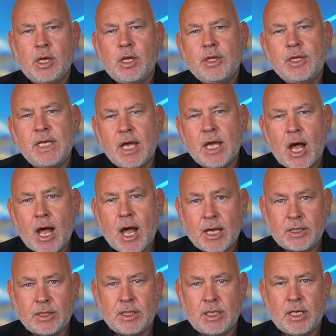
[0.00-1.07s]
The
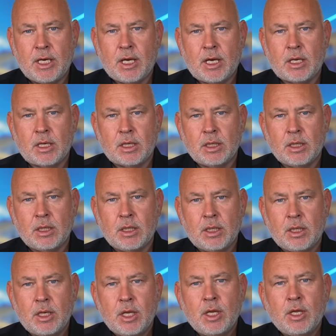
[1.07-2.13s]
idea
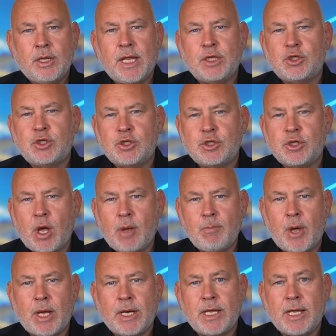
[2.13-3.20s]
that
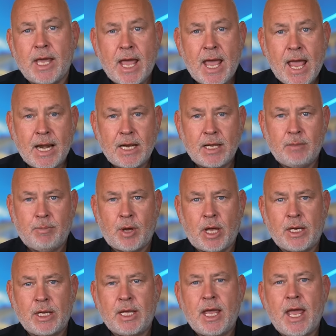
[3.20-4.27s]
somebody,
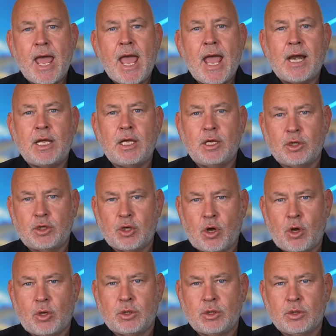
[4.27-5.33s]
anybody, any
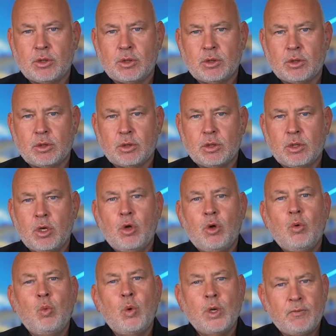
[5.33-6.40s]
adult
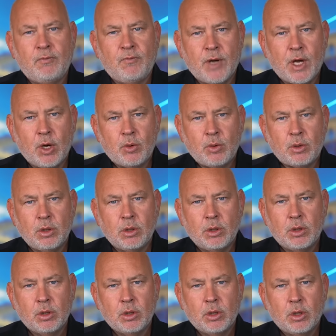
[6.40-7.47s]
would vote
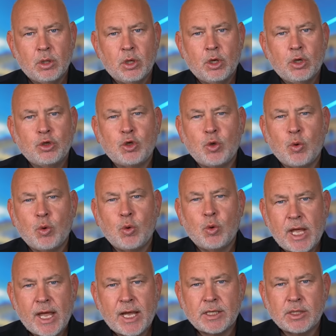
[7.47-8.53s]
to
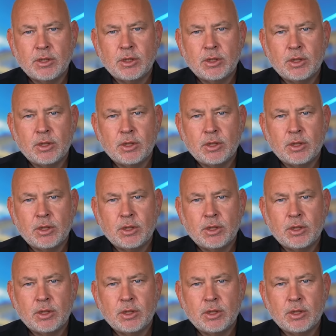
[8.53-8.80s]
elect